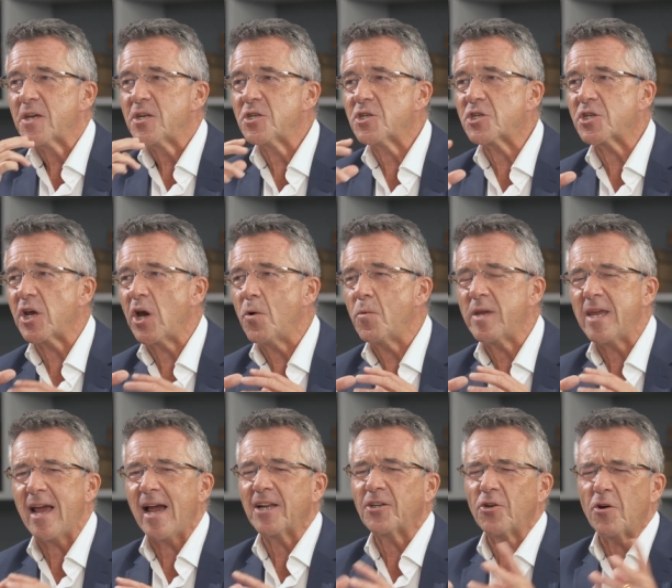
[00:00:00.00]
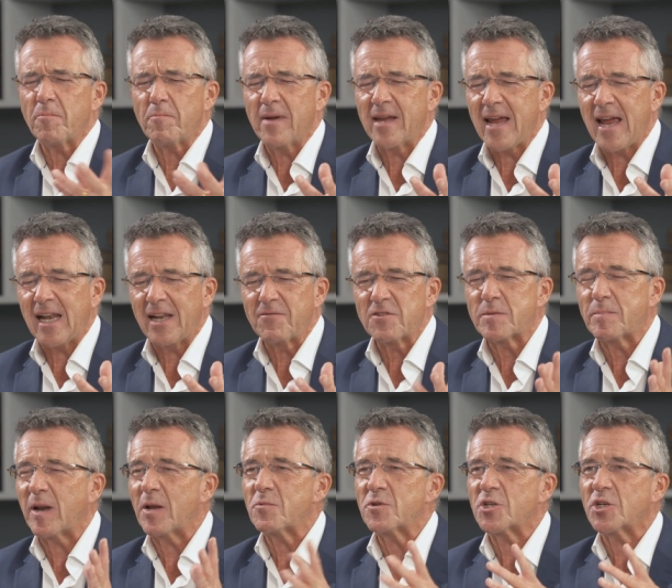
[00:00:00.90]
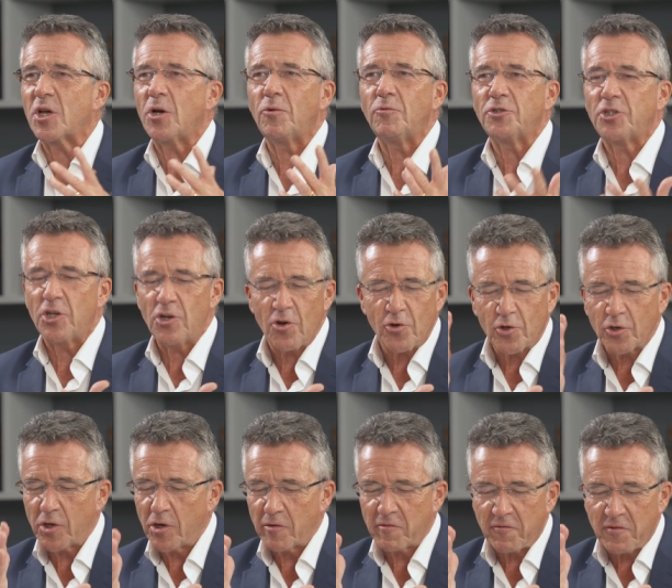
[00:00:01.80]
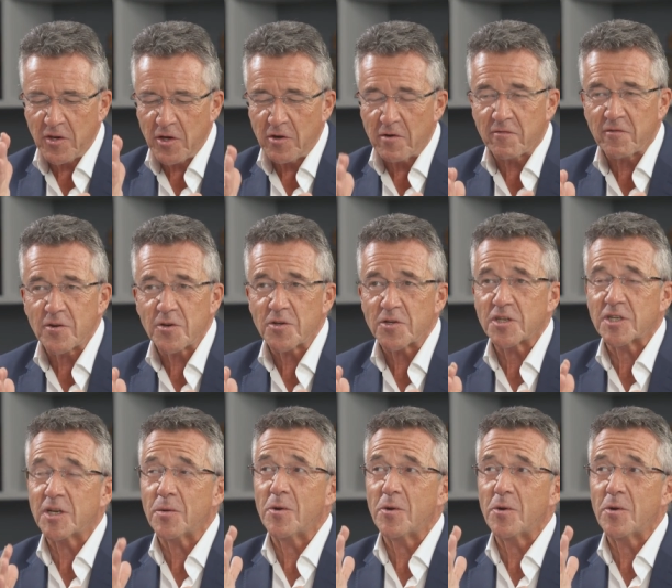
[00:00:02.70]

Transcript: so, yeah, I got my A levels, but I was told you're not good enough for university.